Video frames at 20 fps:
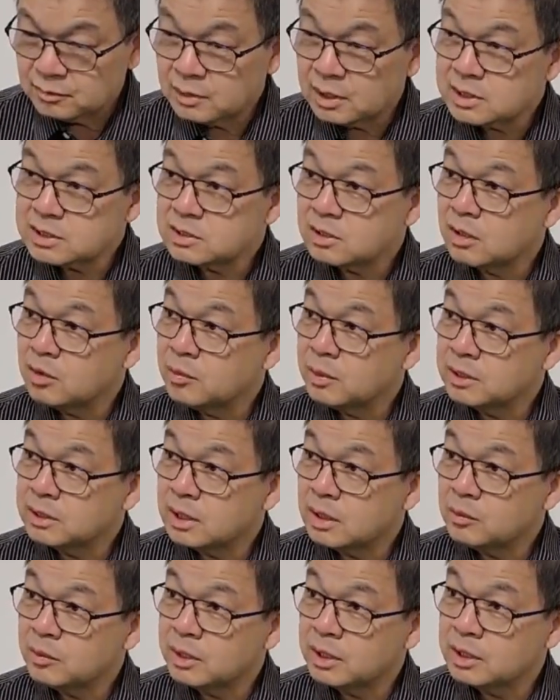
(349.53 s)
saw one
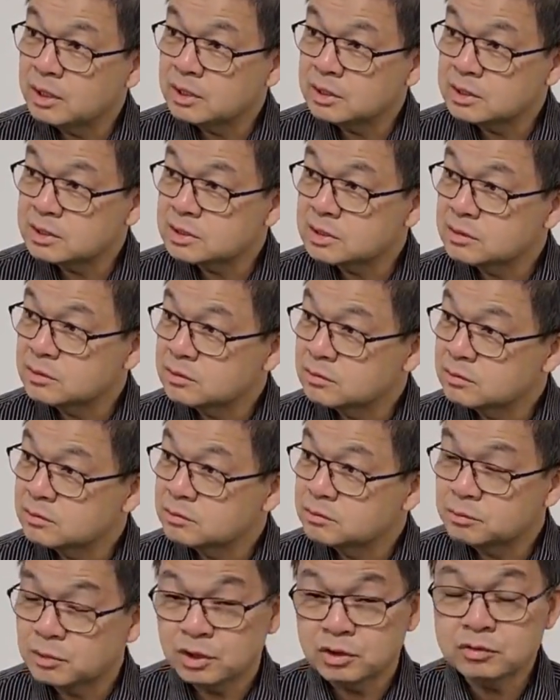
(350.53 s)
that was
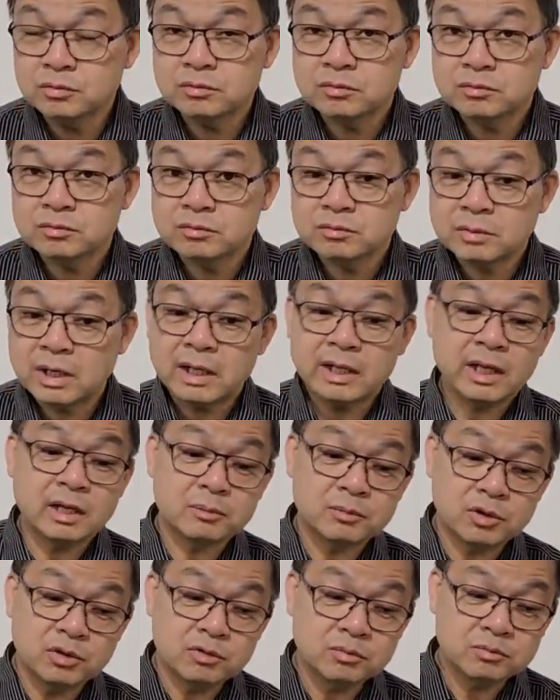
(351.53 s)
blue. I
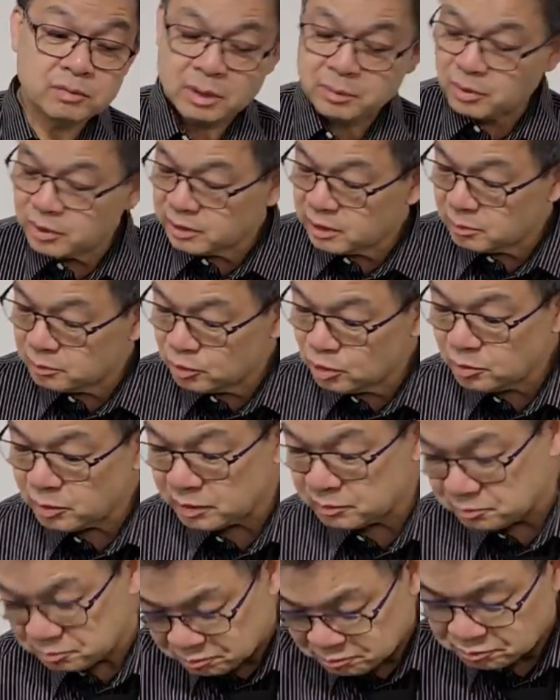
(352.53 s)
like blue. Maybe I'll get a blue
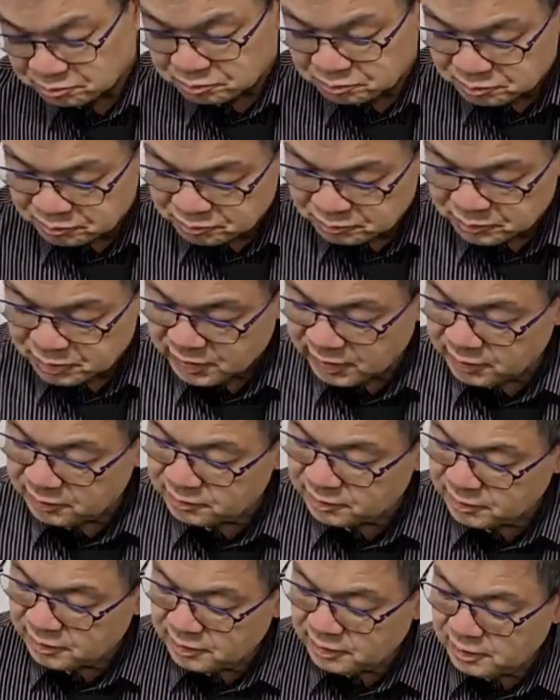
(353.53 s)
one. Okay,
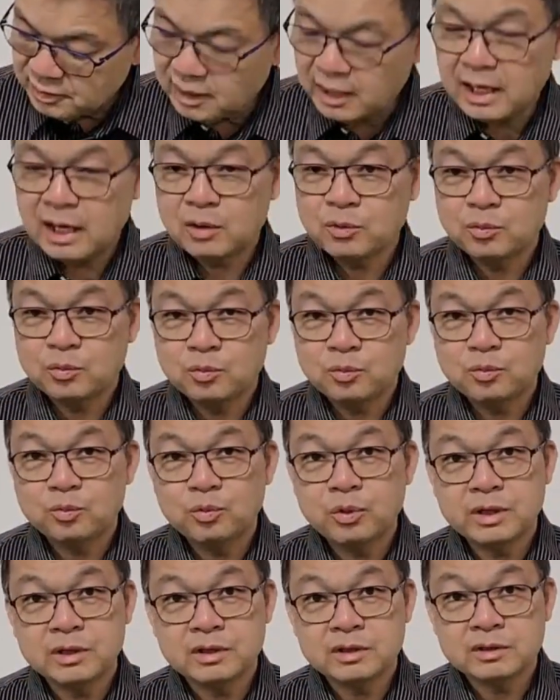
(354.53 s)
I
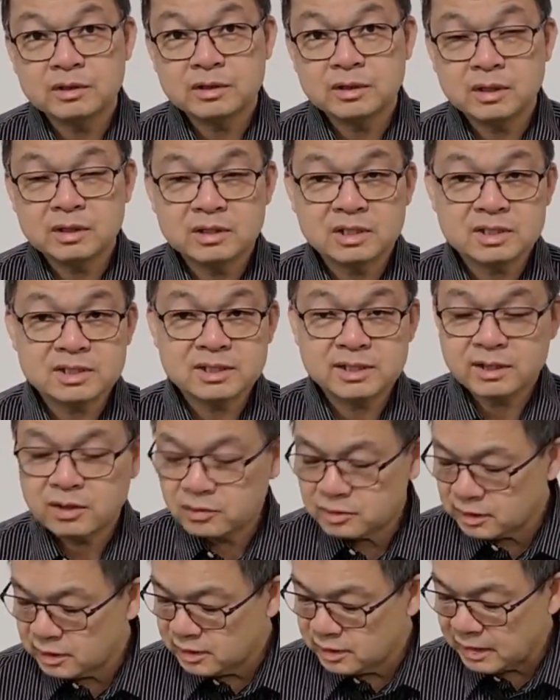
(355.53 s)
wouldn't. The
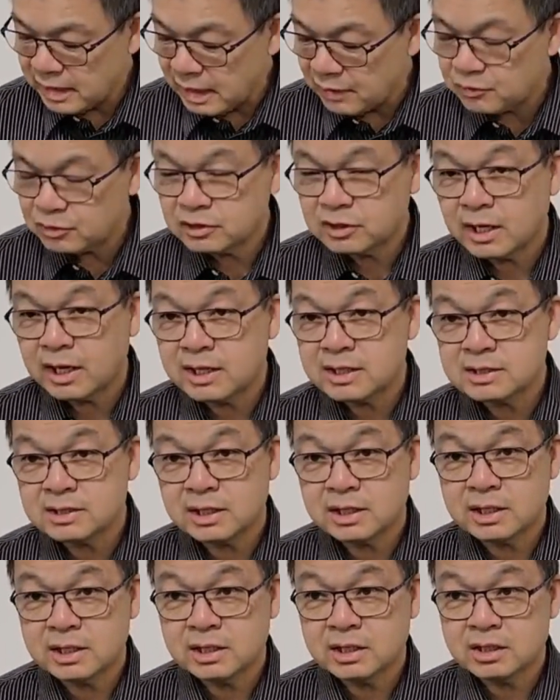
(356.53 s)
steel they advertise
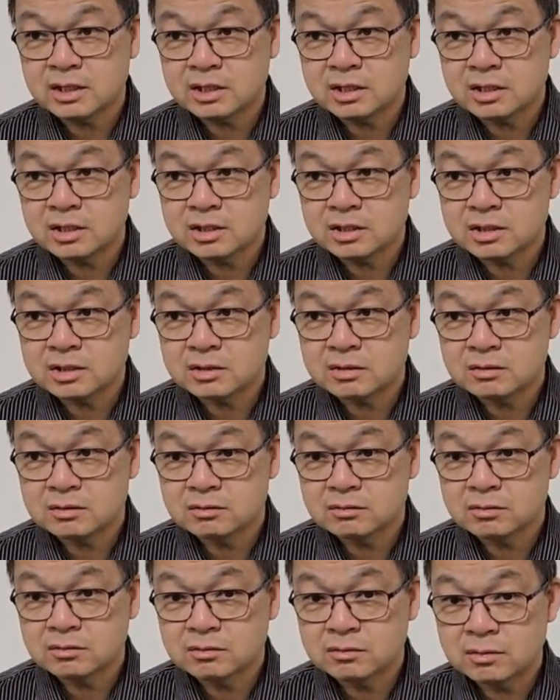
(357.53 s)
is
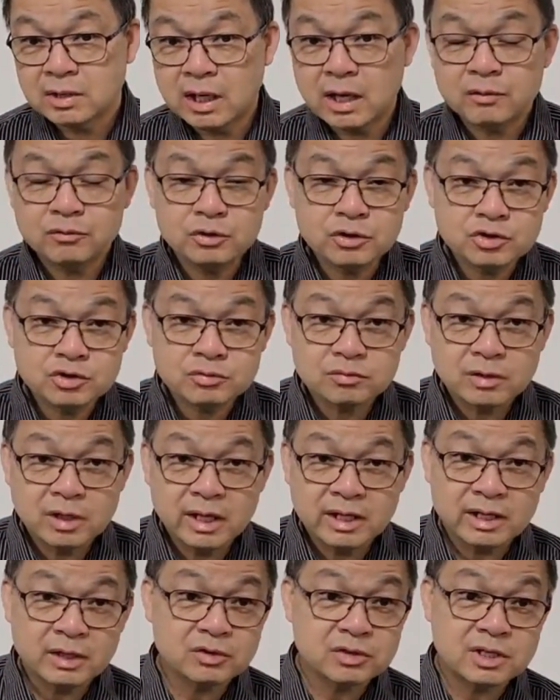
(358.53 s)
average.
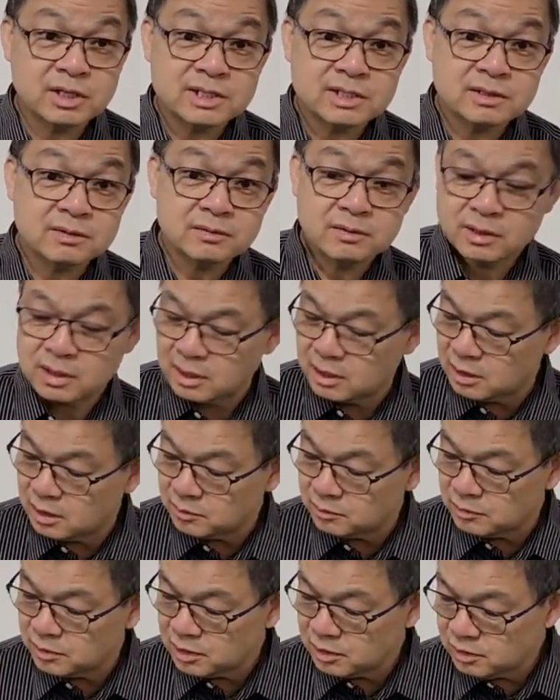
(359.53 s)
I think it was
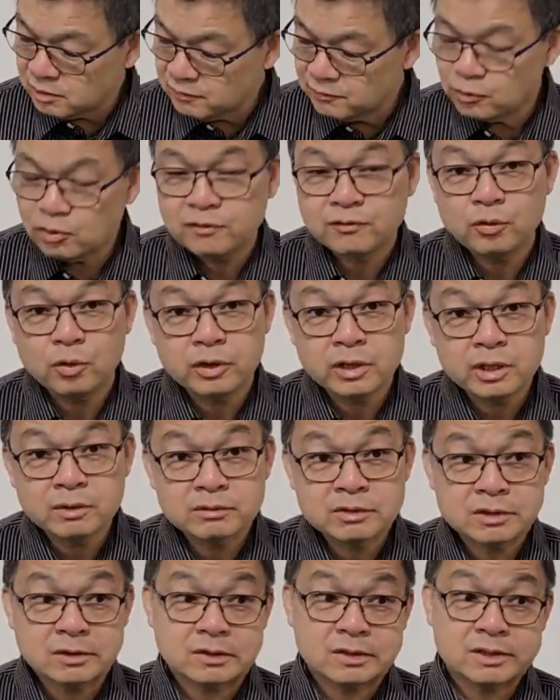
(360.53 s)
a 440.
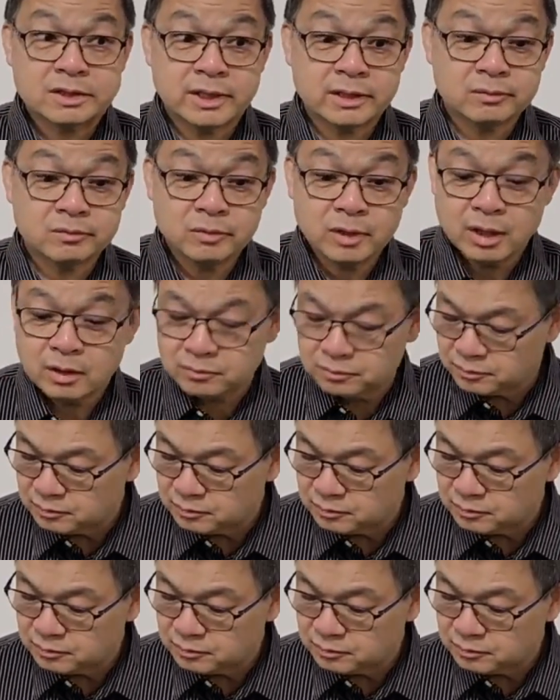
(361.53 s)
So it's like, well,